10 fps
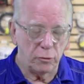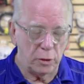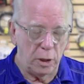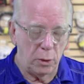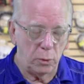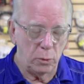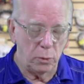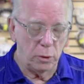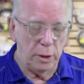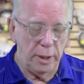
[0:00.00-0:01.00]
so
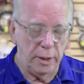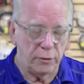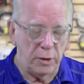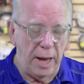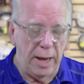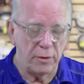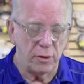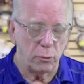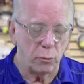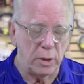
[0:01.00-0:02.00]
it has
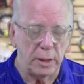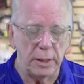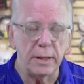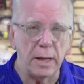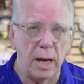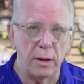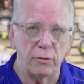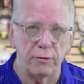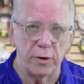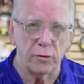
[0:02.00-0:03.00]
a really nice
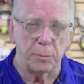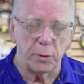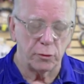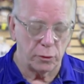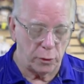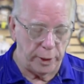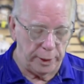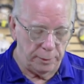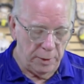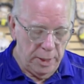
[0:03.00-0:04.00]
visible
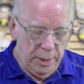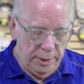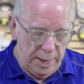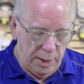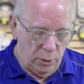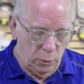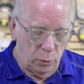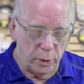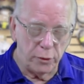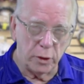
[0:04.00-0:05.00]
screen. Now,
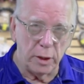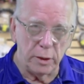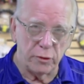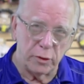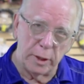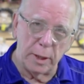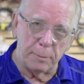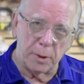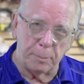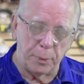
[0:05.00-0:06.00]
what you're gonna see,
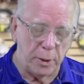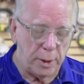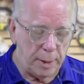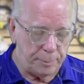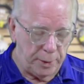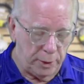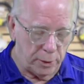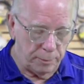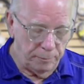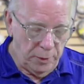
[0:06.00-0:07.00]
I'm gonna put it up here.